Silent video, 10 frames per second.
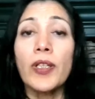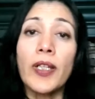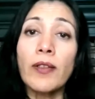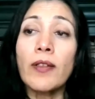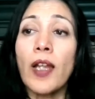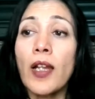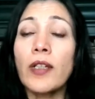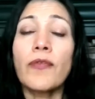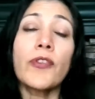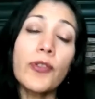On the other
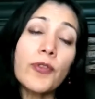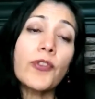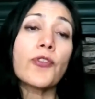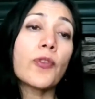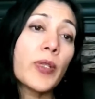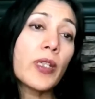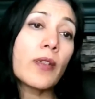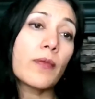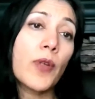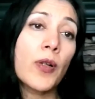hand, if you do show
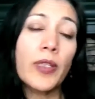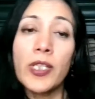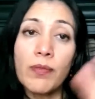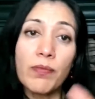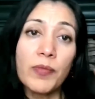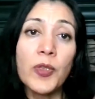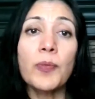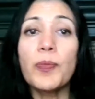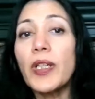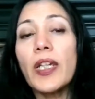me all these
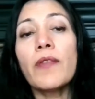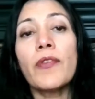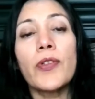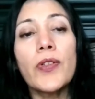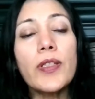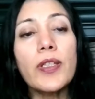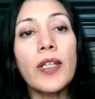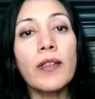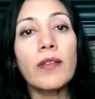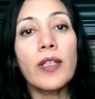good behaviors,
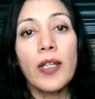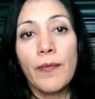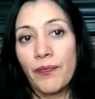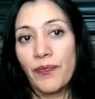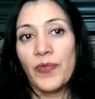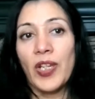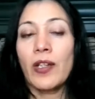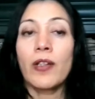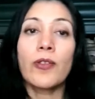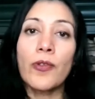then
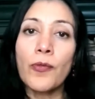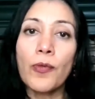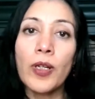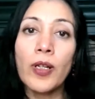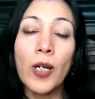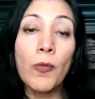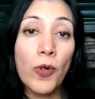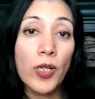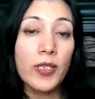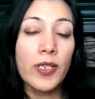here are the
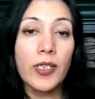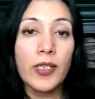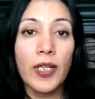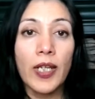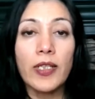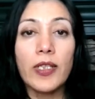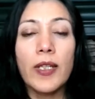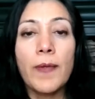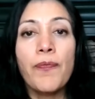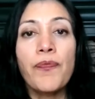awards that you get.
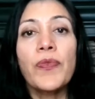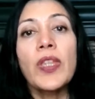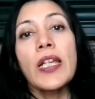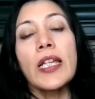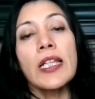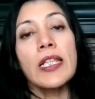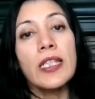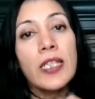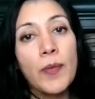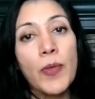
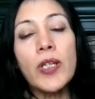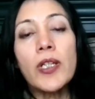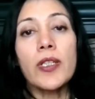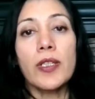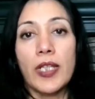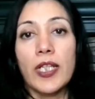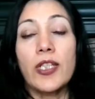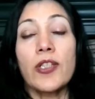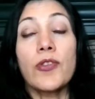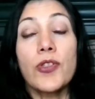Similar to
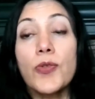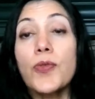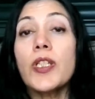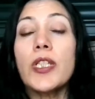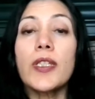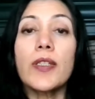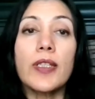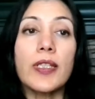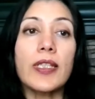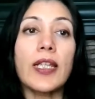this, you do need
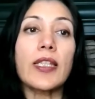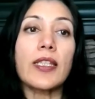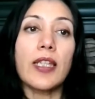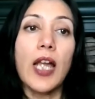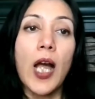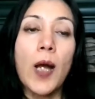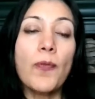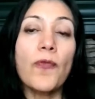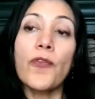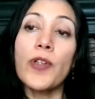to set
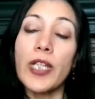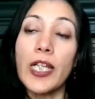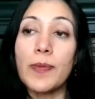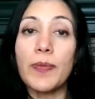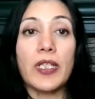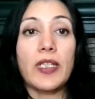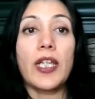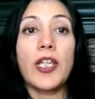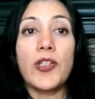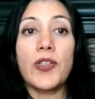upfront
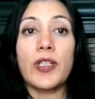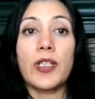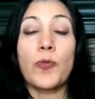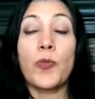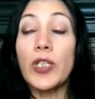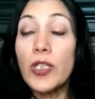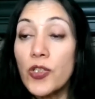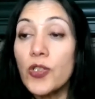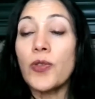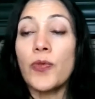expectations with
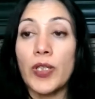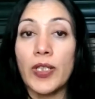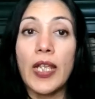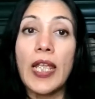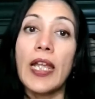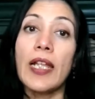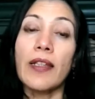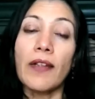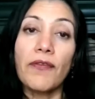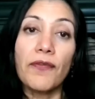the children
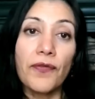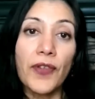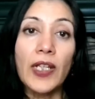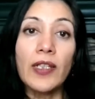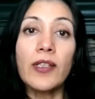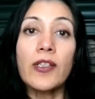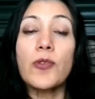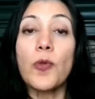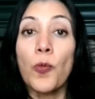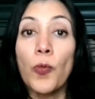that
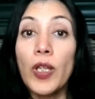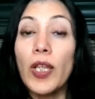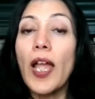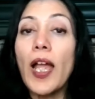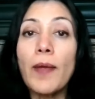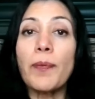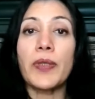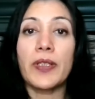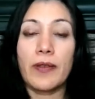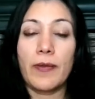failures will
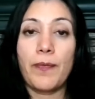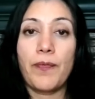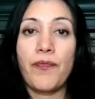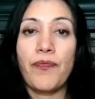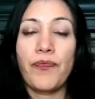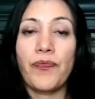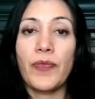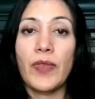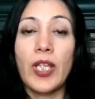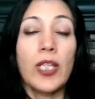happen.
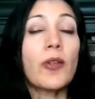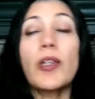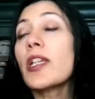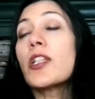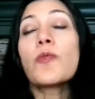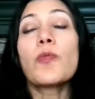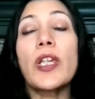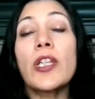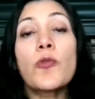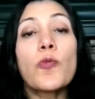Now, here
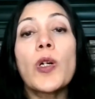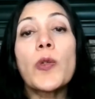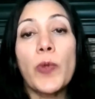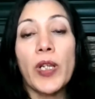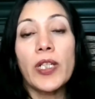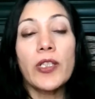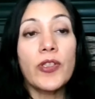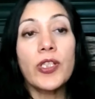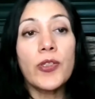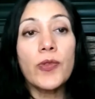is one way
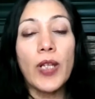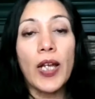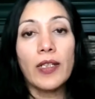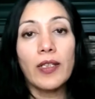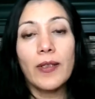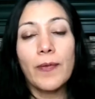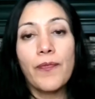that you can do that.